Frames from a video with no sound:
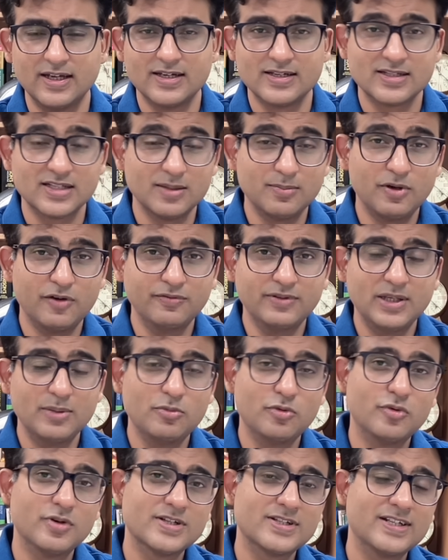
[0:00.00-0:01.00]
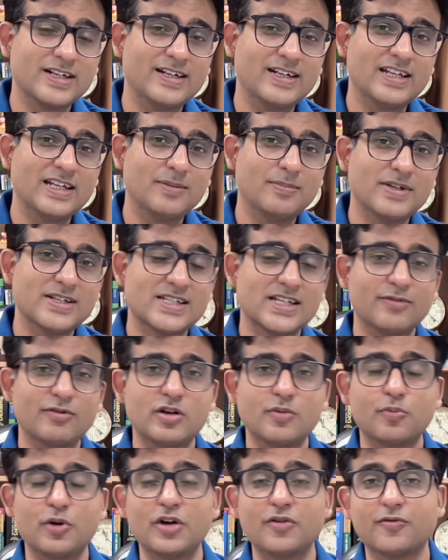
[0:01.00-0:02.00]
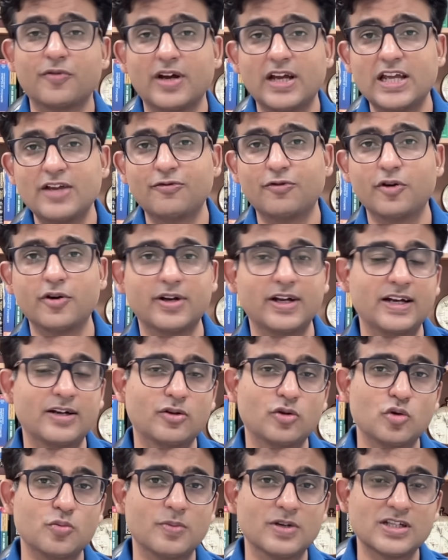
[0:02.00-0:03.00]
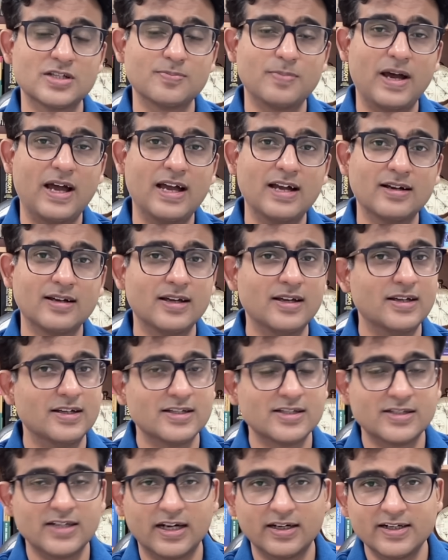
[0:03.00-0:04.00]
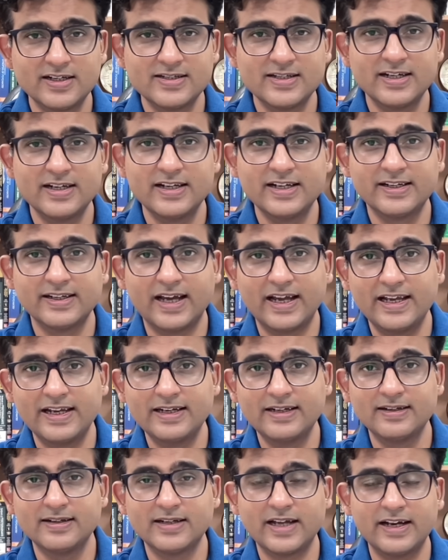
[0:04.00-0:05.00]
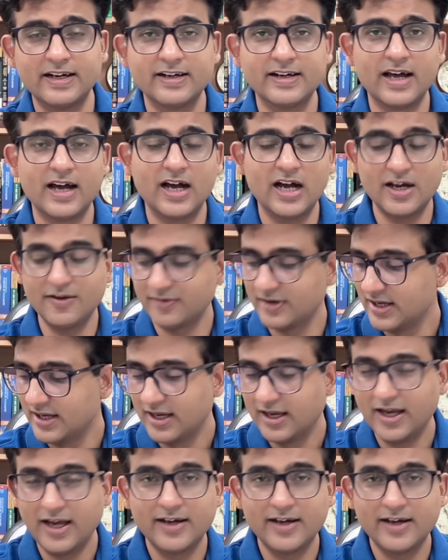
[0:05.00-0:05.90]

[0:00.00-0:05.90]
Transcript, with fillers: Some of them who were sending me seven point five or eight two months back started sending nine, nine and a half,